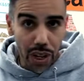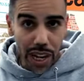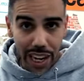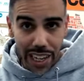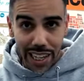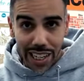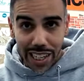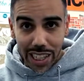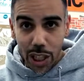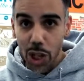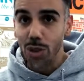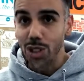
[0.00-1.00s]
like
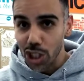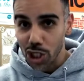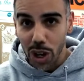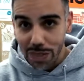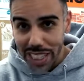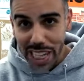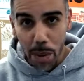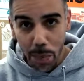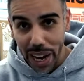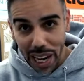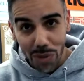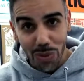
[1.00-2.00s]
you don't deserve to get
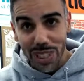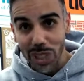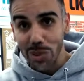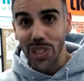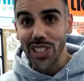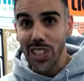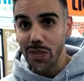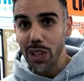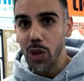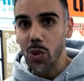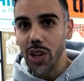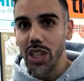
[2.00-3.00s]
paid for some of the stuff that
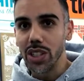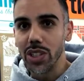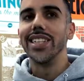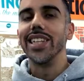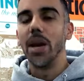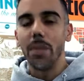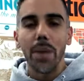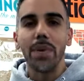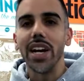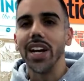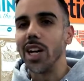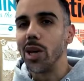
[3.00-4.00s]
you want to do. There may
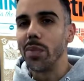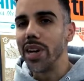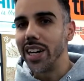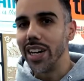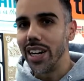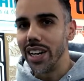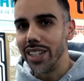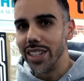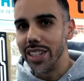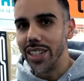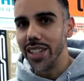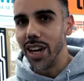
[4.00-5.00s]
be a little bit
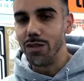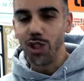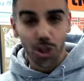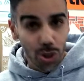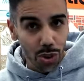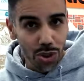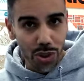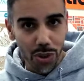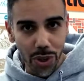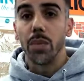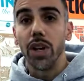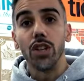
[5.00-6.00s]
of truth
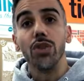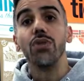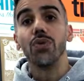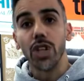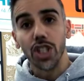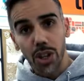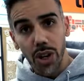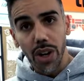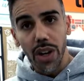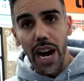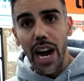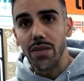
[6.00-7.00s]
to it, but you for
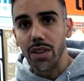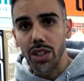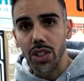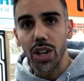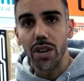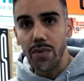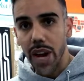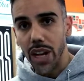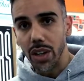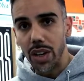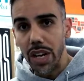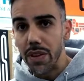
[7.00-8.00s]
sure have a certain
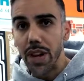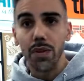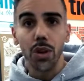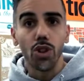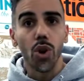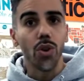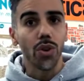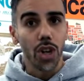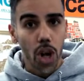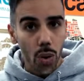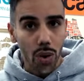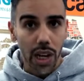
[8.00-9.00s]
value, even if you don't
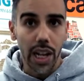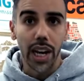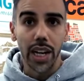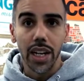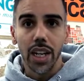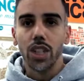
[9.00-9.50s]
know a lot.